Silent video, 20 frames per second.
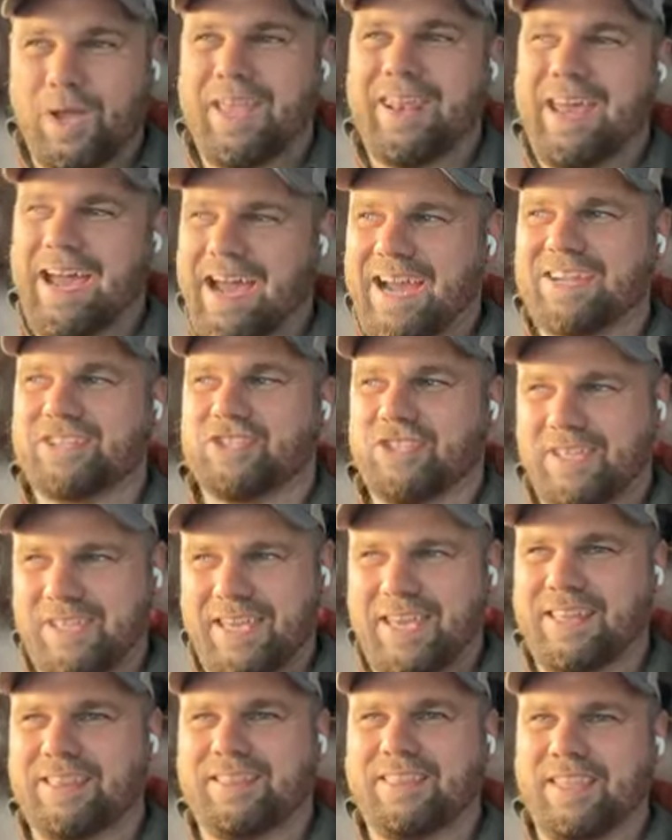way to actually
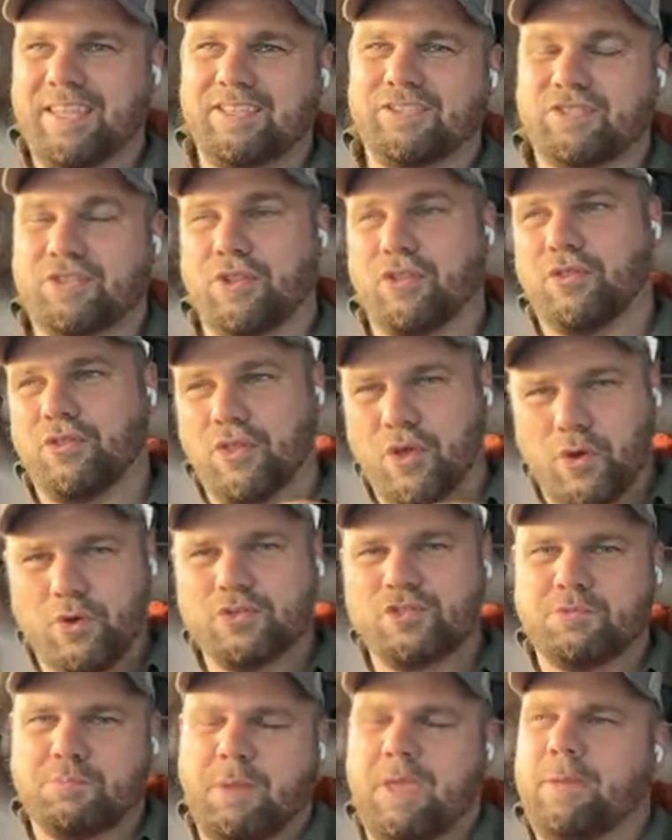get things to
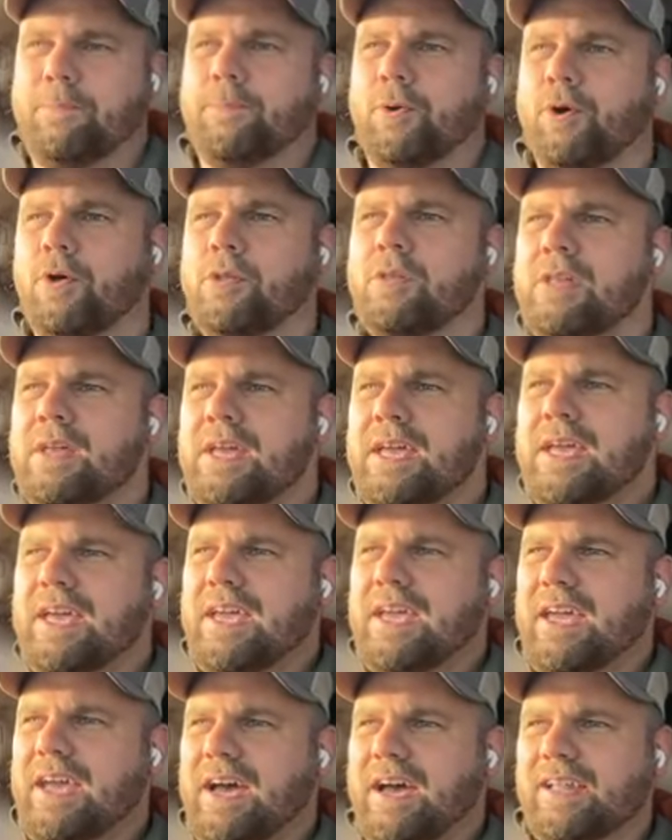those people.
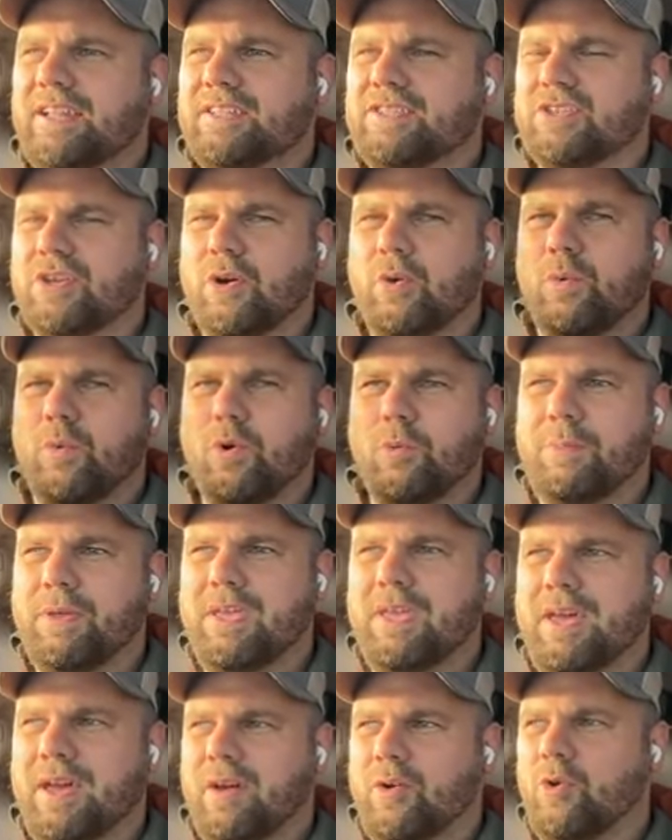Yeah, so we'll
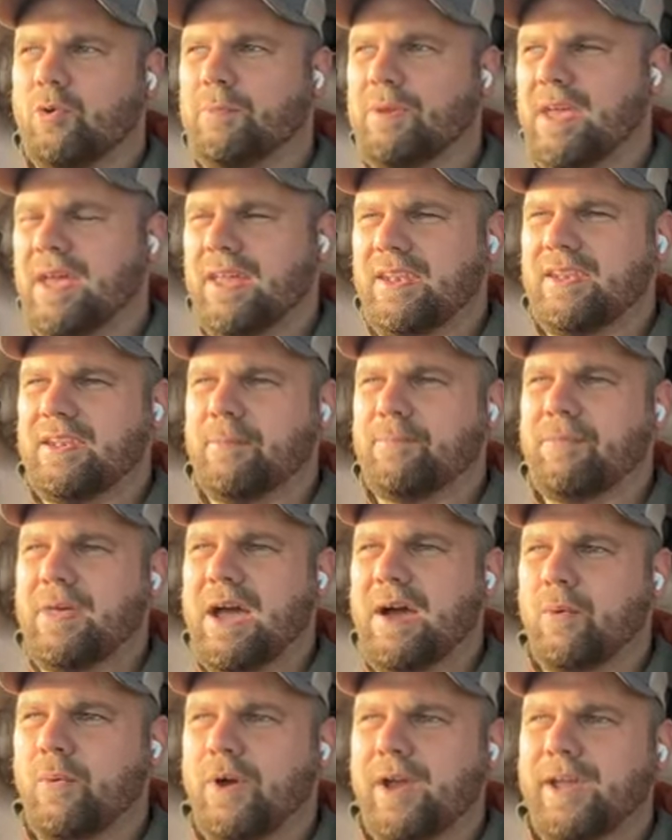be heading up
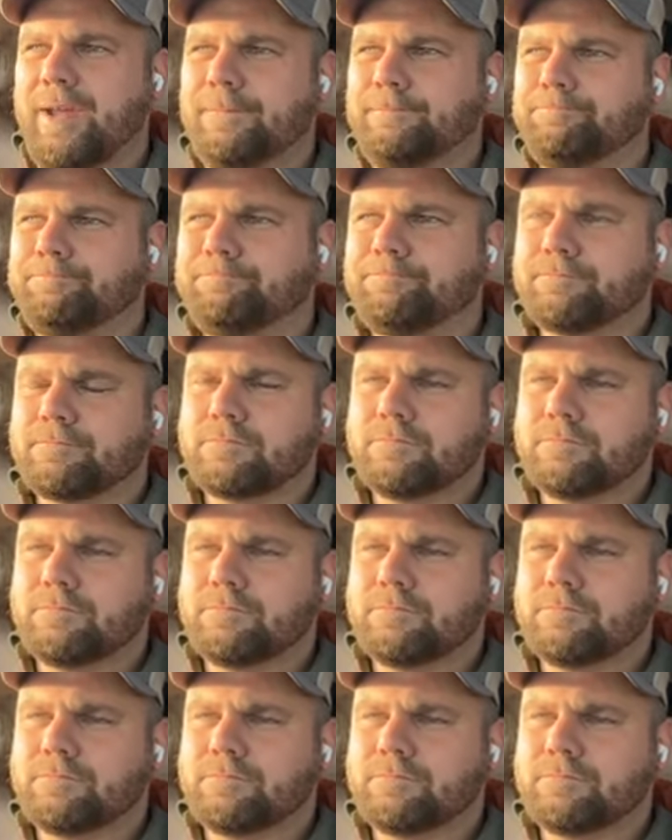that way,